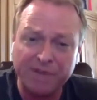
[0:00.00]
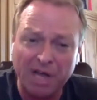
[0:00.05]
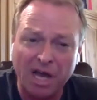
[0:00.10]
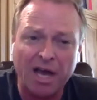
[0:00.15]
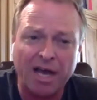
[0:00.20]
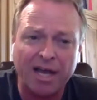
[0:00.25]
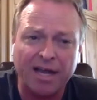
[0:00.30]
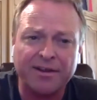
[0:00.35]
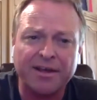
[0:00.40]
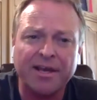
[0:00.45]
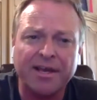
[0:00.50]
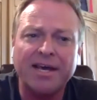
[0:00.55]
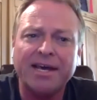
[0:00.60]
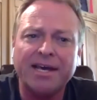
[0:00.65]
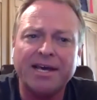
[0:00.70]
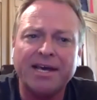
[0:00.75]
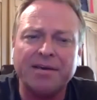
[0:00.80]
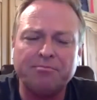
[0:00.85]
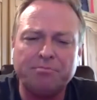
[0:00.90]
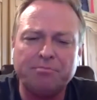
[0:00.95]
died
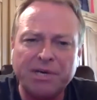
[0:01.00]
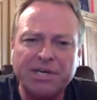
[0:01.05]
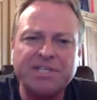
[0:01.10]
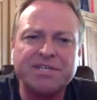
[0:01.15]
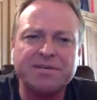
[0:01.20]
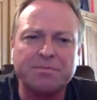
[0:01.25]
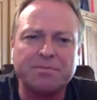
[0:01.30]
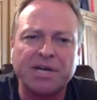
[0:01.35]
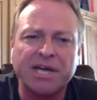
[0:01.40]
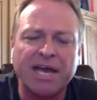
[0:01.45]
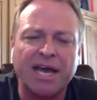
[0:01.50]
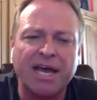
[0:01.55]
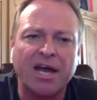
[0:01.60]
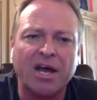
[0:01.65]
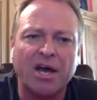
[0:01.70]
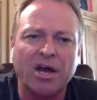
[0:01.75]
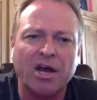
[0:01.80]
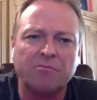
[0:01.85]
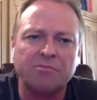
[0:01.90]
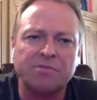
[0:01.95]
in Peterborough care
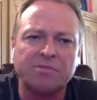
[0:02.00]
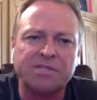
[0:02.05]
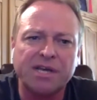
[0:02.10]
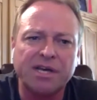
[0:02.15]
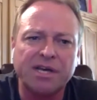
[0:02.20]
homes,